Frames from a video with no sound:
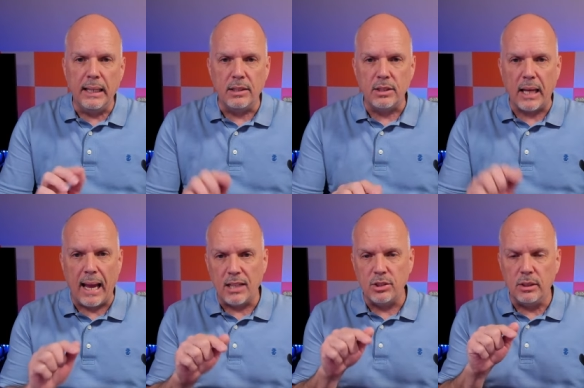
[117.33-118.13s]
it's
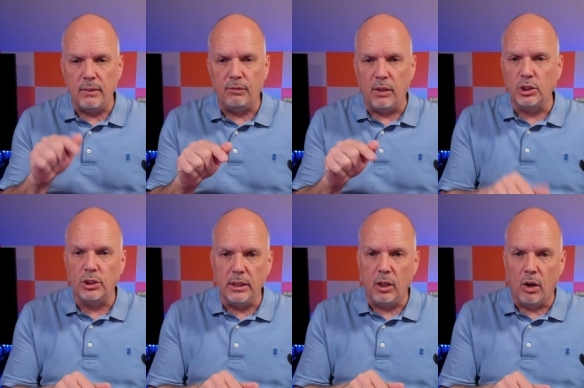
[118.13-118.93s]
actually
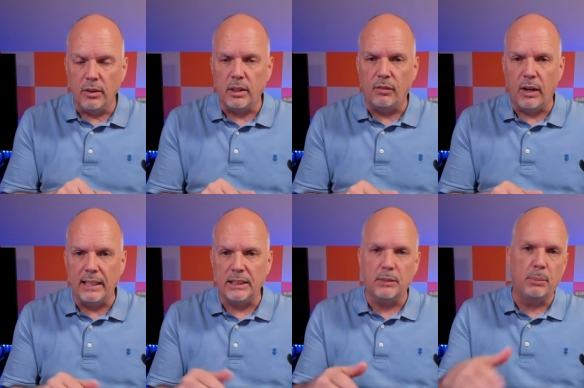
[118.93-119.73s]
functioning on the
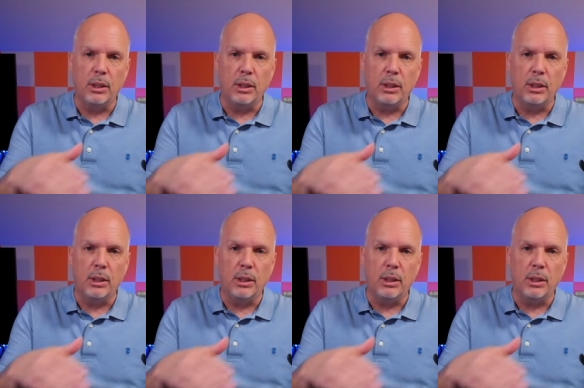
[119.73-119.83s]
device,